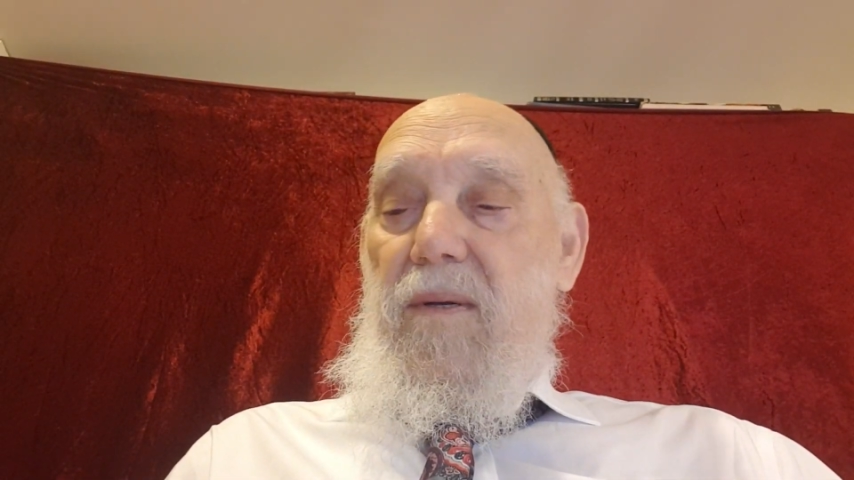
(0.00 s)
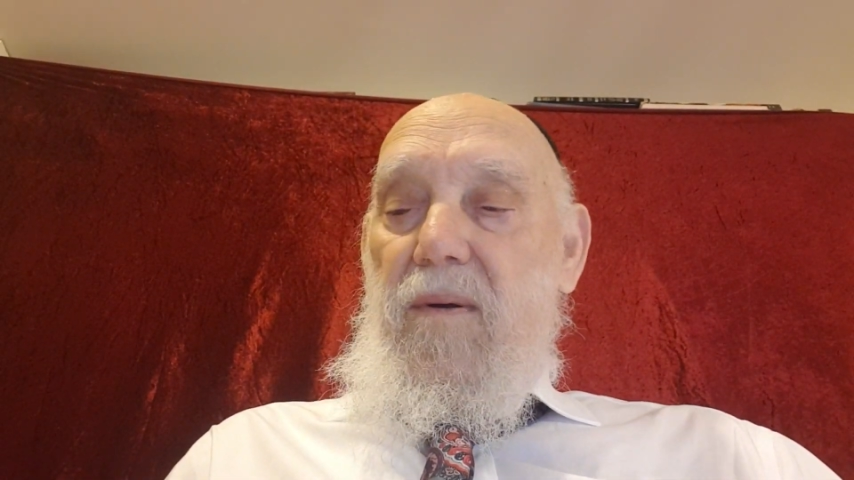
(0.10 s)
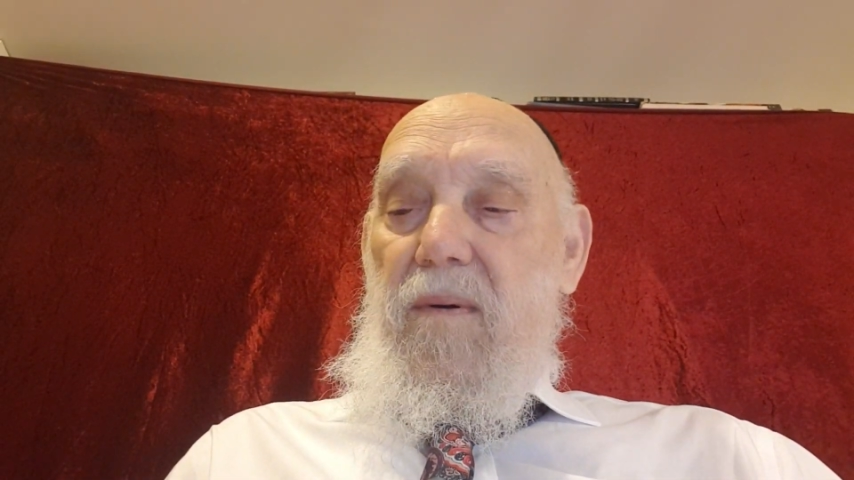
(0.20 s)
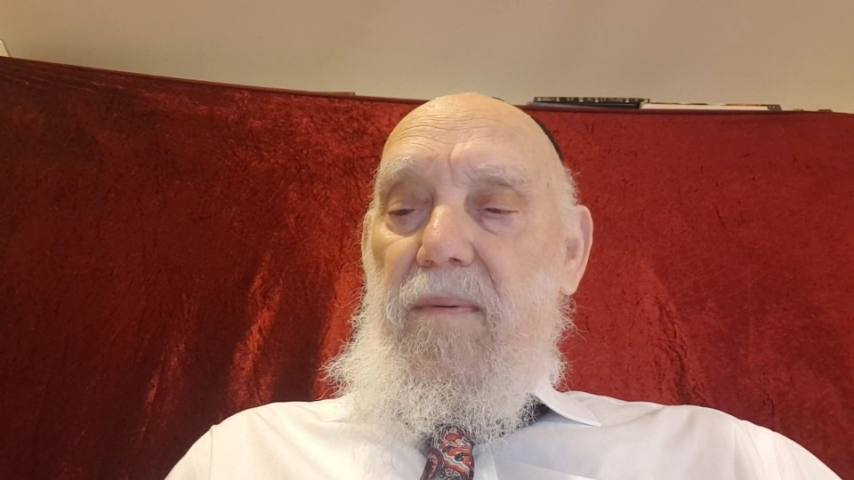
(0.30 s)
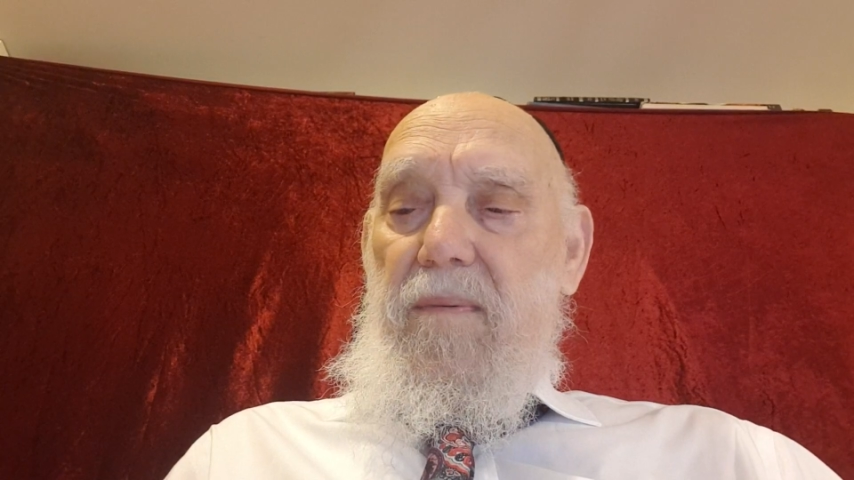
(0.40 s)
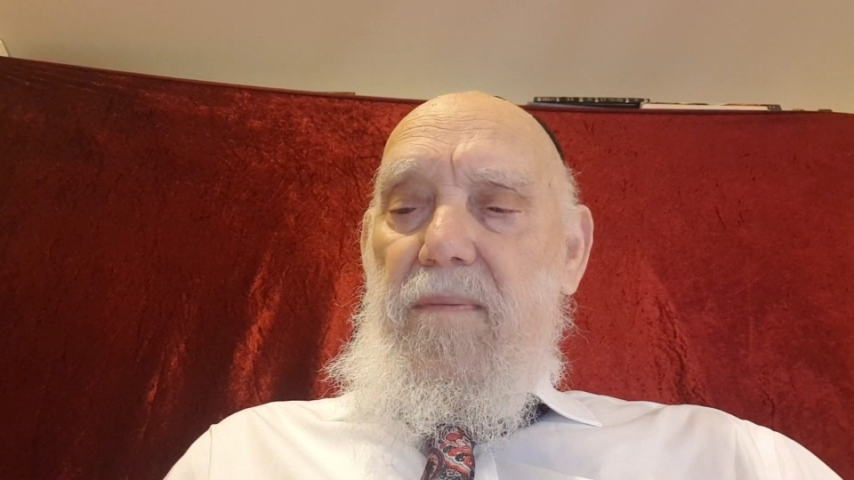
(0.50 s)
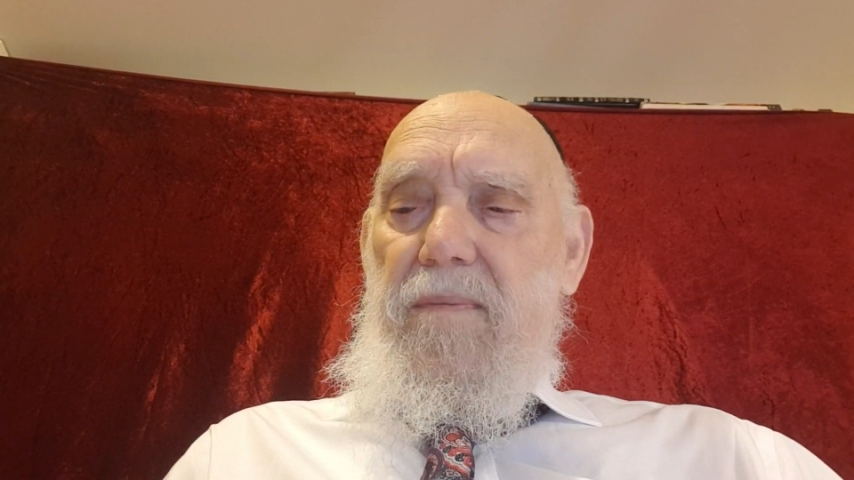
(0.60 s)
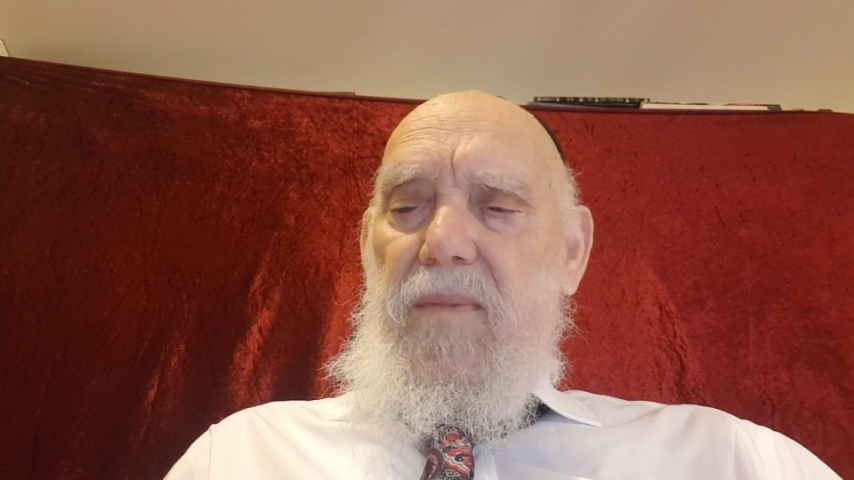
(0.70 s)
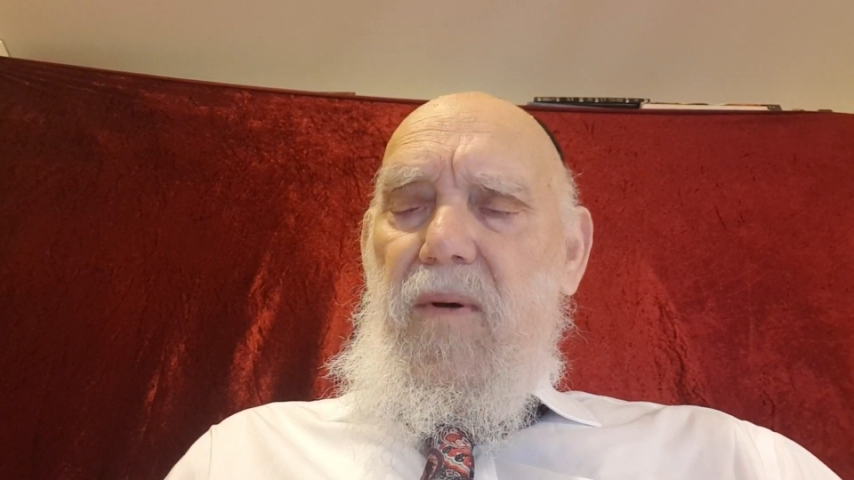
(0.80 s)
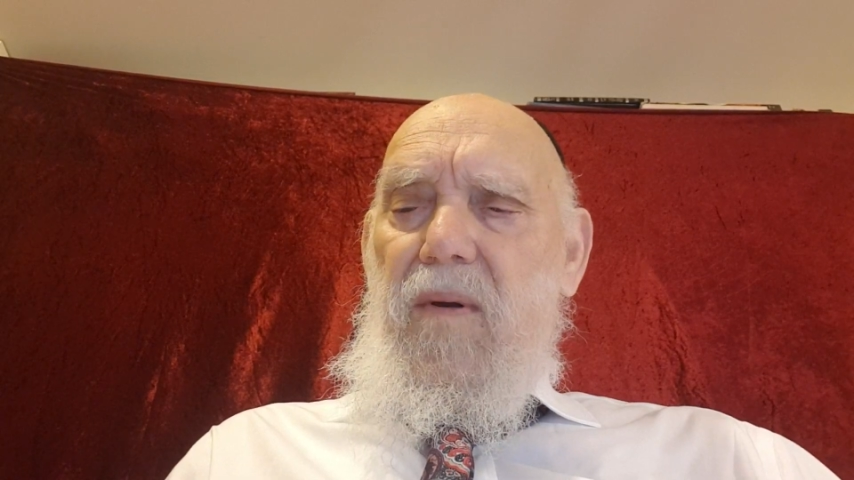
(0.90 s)
no
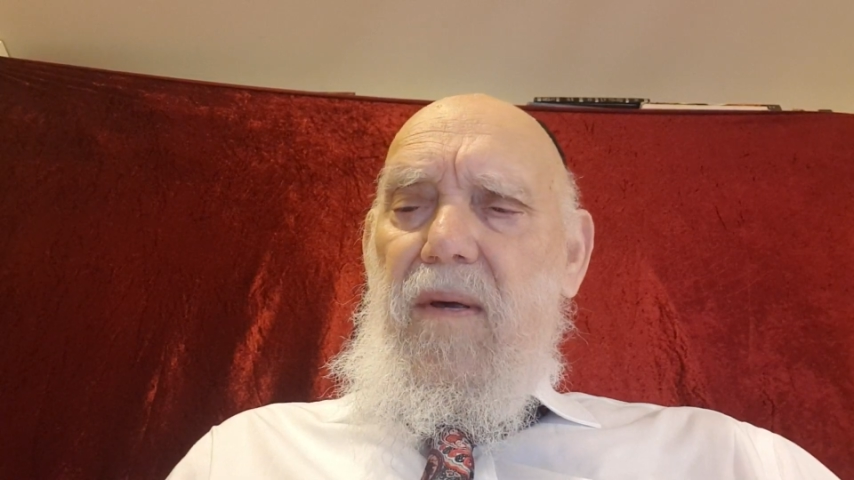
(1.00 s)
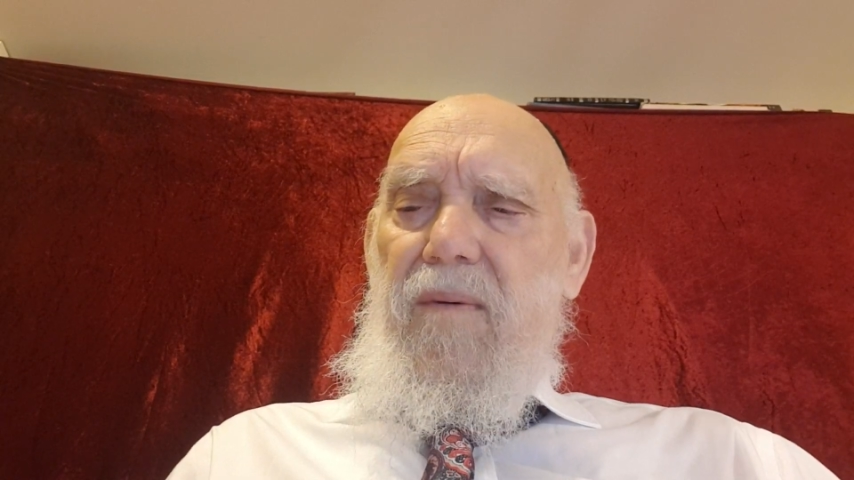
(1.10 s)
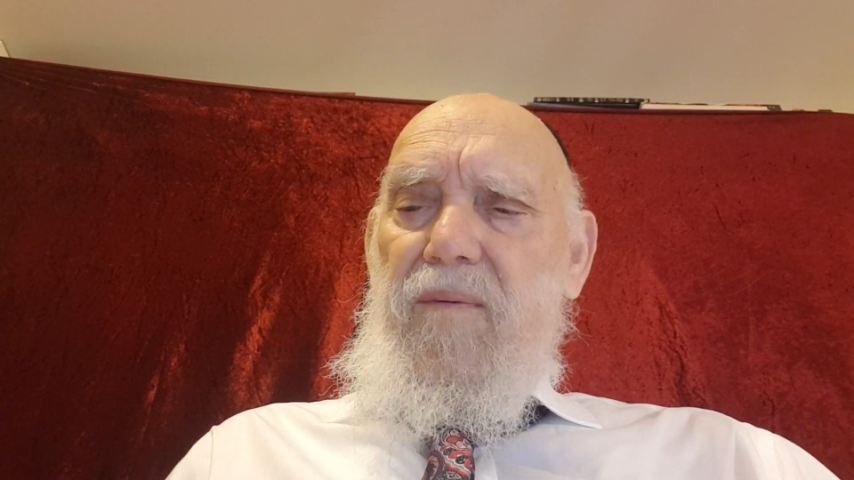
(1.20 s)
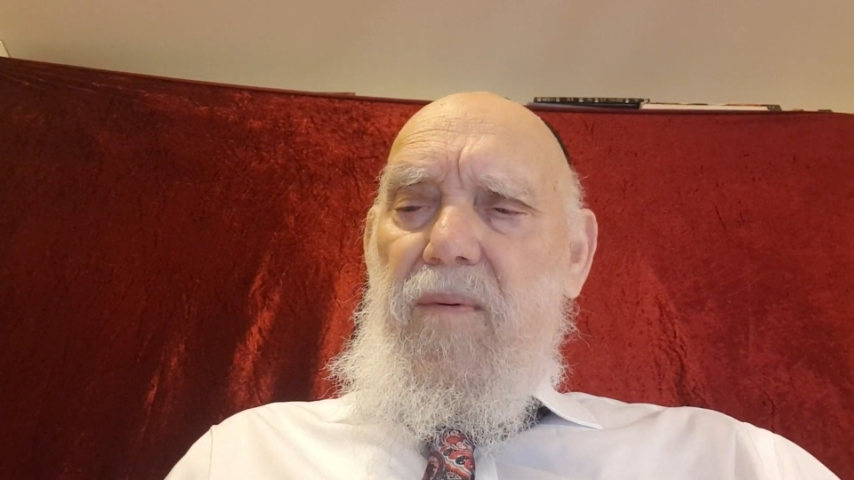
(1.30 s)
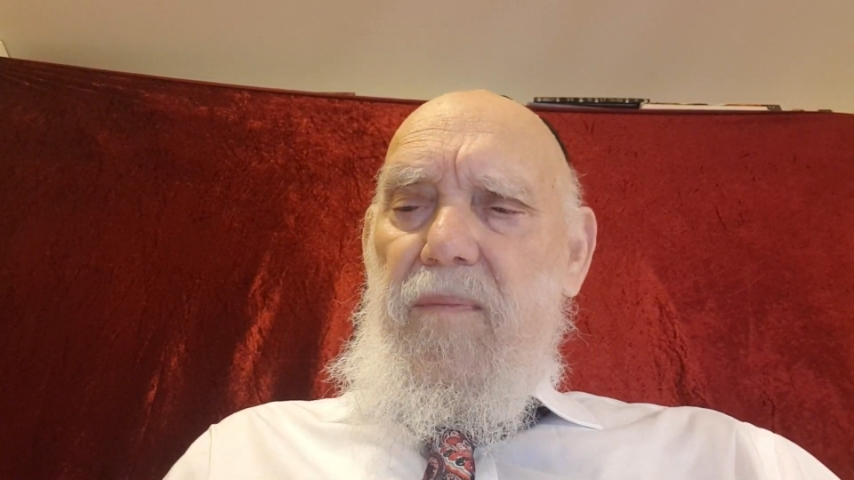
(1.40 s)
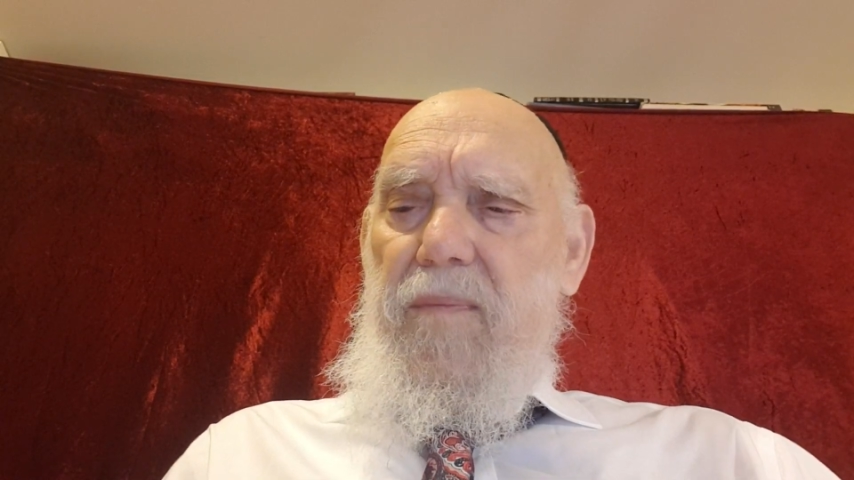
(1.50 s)
more left.